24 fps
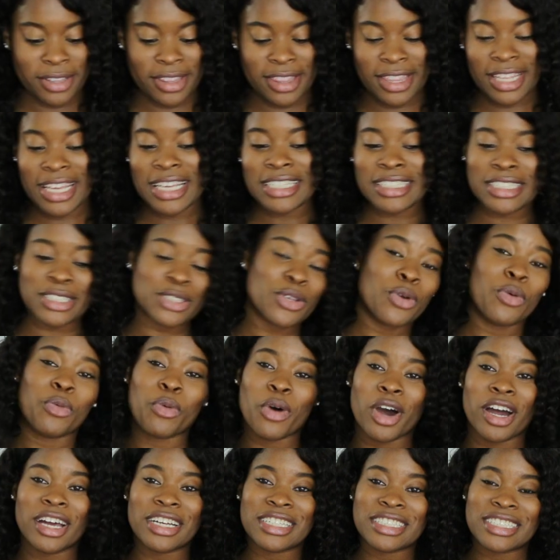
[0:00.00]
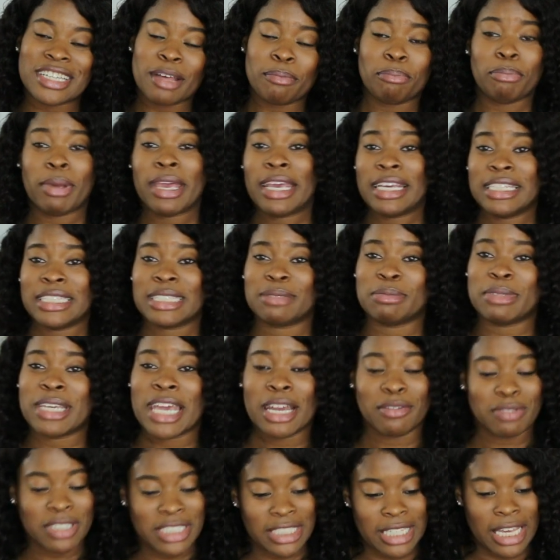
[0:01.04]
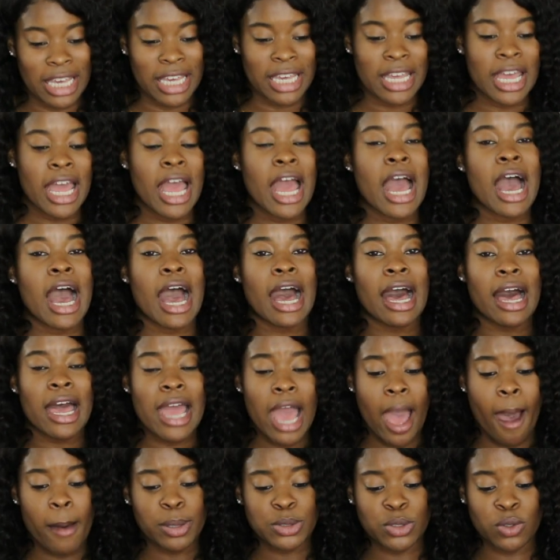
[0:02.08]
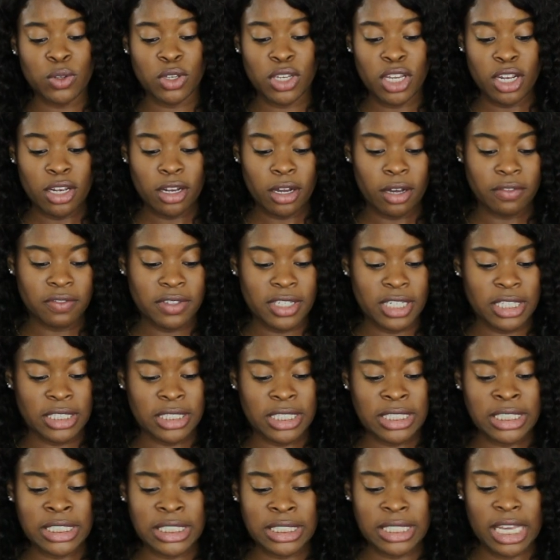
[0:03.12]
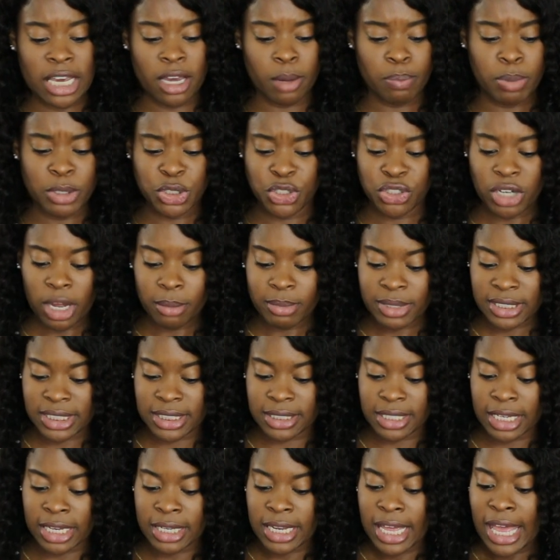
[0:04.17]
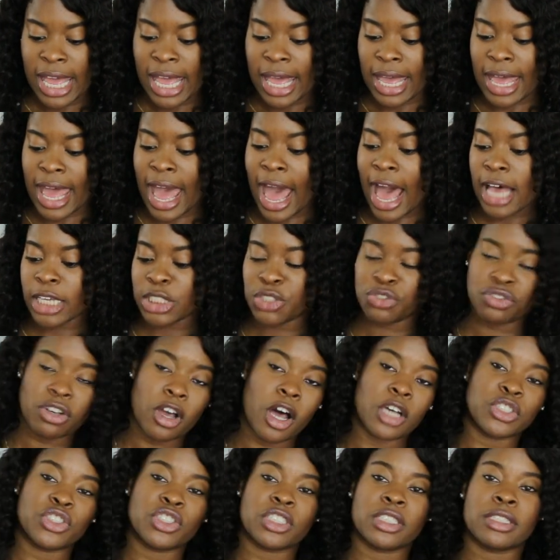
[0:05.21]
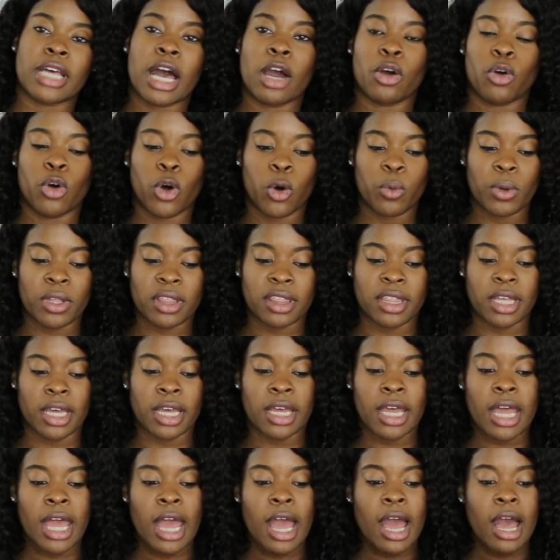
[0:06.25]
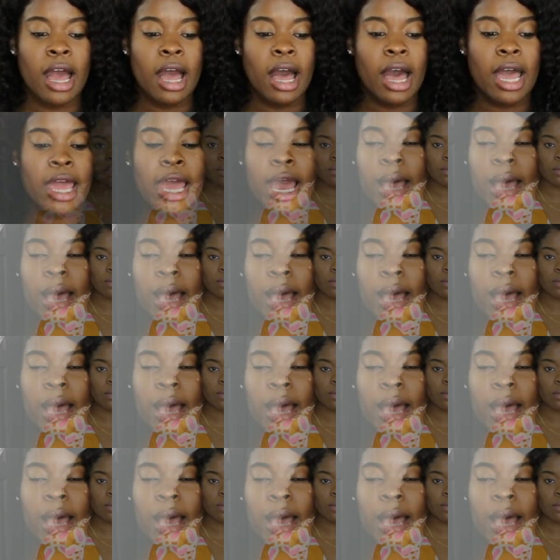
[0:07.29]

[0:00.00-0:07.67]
this one pains me every day i absolutely love this this is like a pajama set it has trousers that go with it i